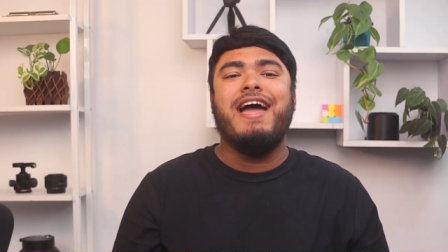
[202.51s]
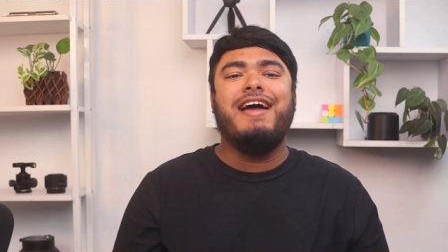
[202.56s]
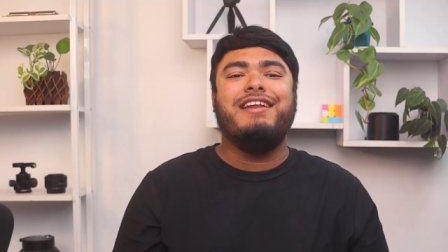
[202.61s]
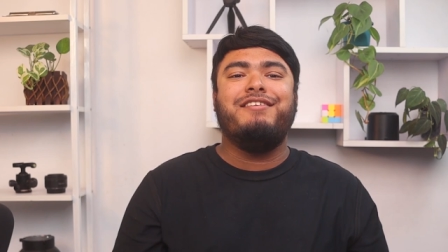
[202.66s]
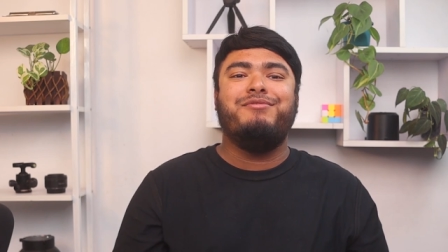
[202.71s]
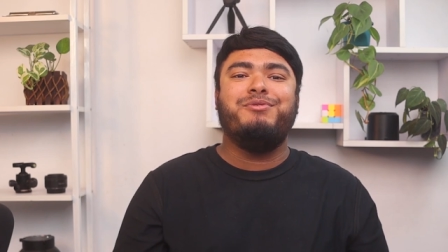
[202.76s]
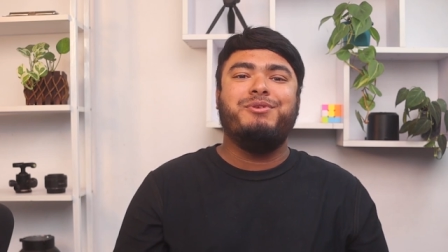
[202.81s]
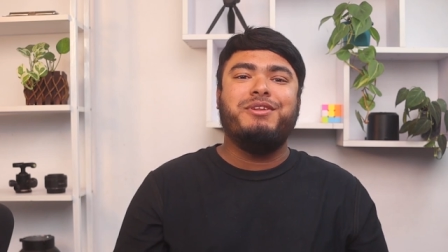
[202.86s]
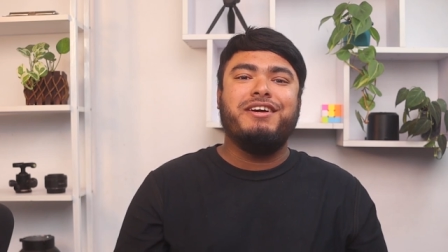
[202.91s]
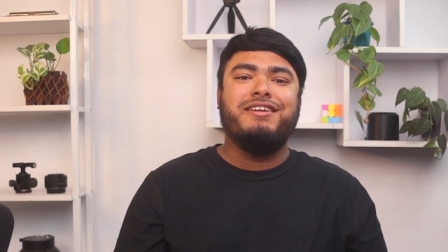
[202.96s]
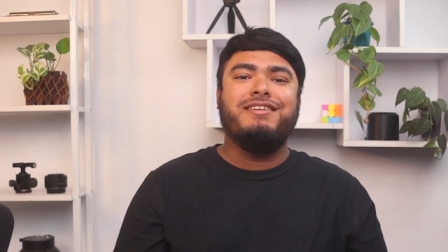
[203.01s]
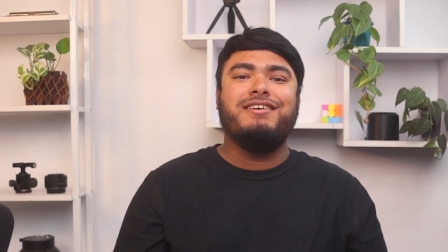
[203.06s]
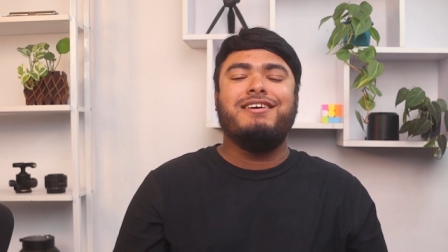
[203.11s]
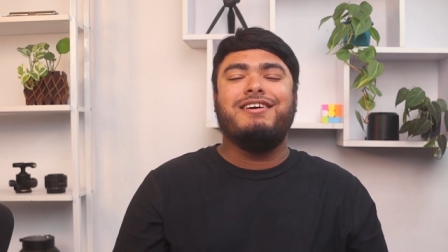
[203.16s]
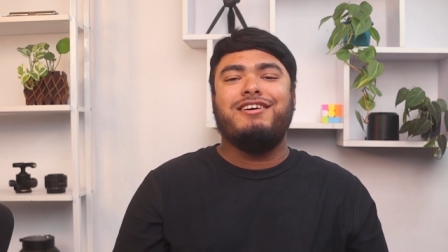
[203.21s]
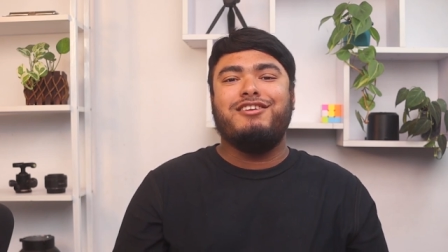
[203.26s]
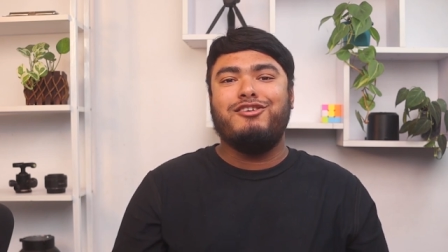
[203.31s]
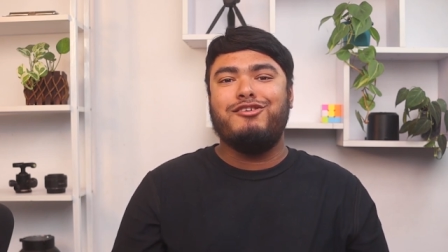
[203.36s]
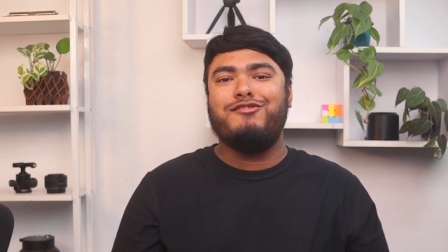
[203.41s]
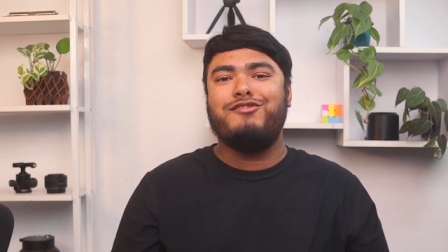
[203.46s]
and if you
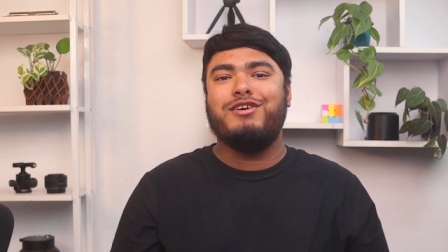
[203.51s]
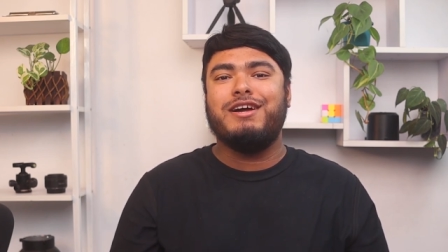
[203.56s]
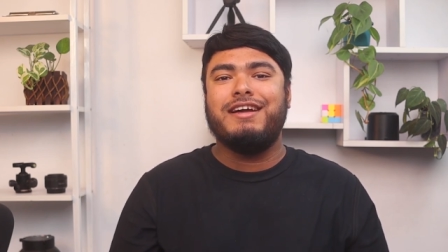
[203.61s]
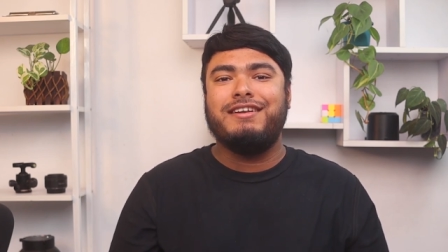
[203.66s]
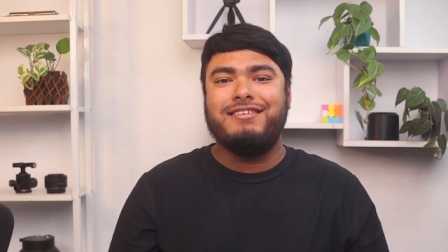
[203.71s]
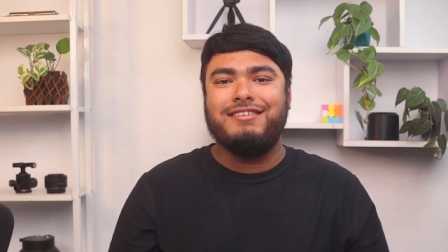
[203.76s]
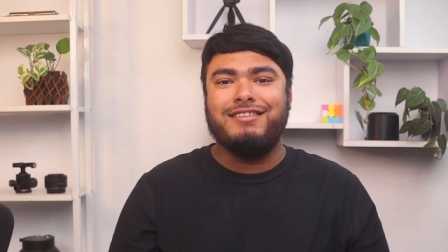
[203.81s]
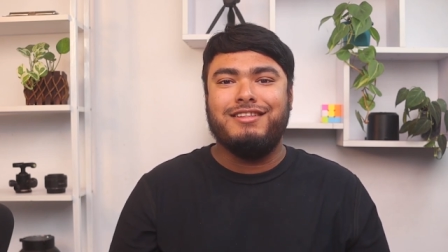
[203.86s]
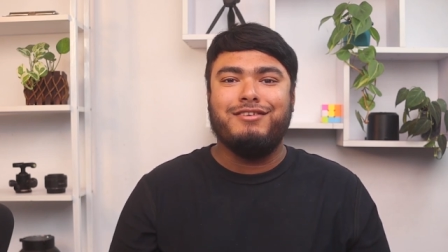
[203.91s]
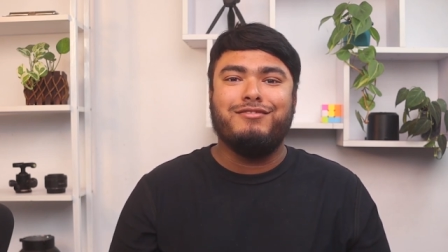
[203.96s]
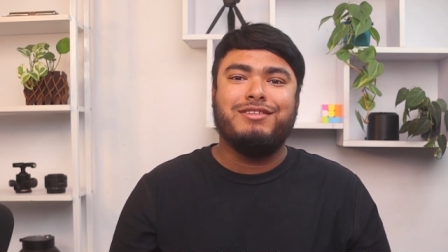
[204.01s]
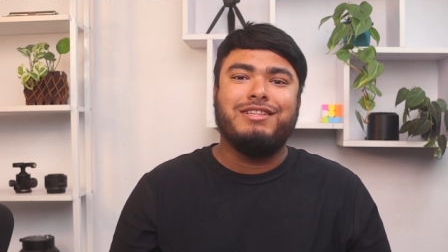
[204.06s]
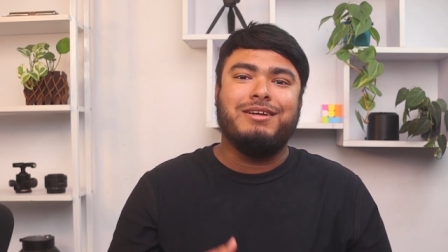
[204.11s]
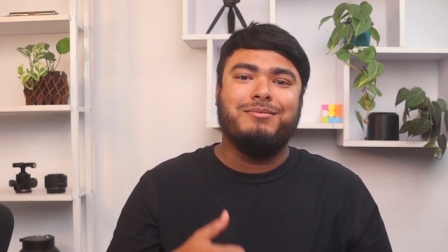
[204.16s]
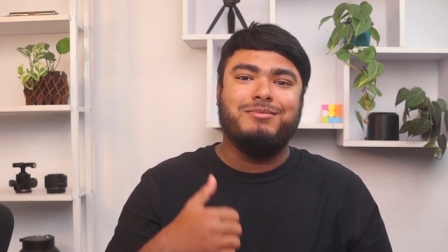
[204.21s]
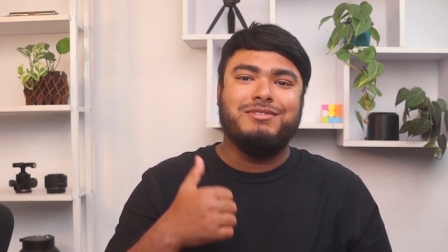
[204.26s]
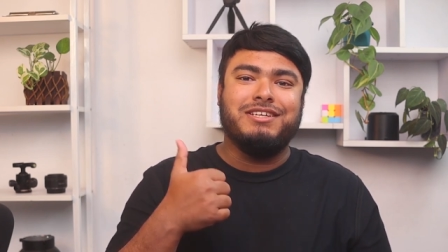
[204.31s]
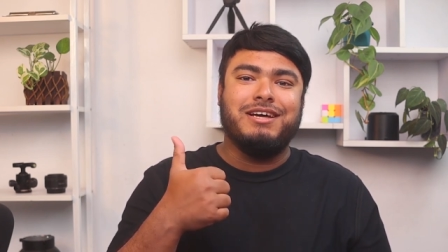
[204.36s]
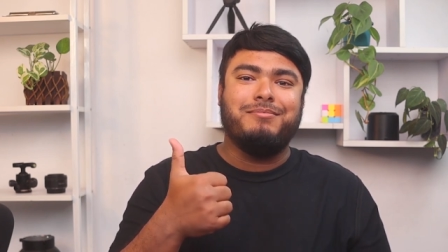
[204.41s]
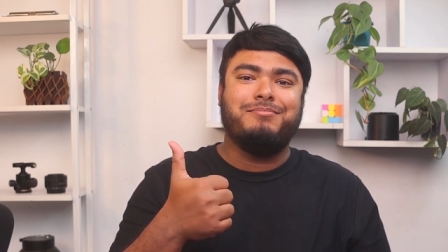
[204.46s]
did, don't forget to leave a
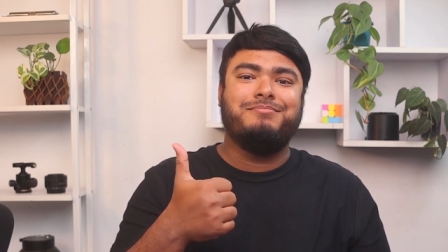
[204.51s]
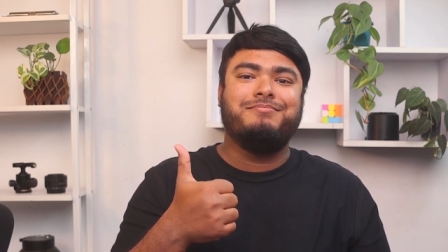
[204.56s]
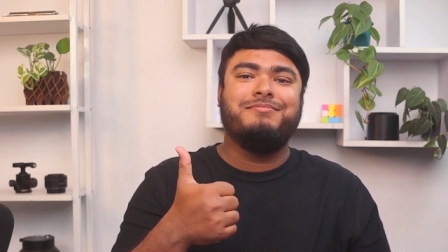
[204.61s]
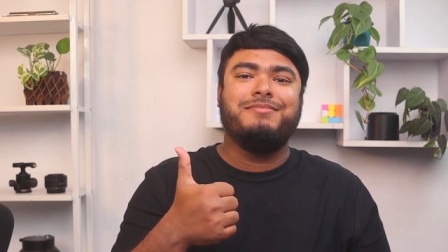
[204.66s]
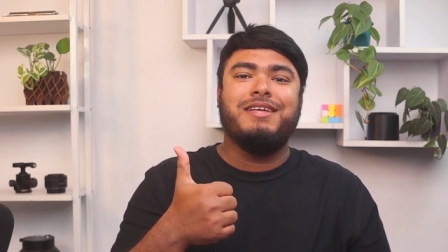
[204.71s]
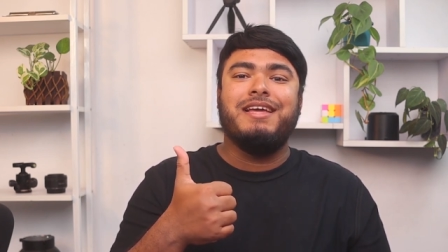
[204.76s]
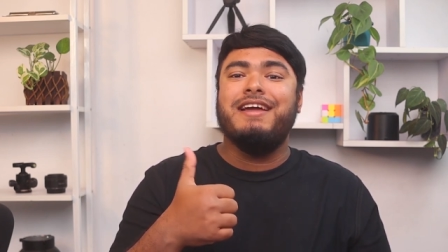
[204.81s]
thumbs up.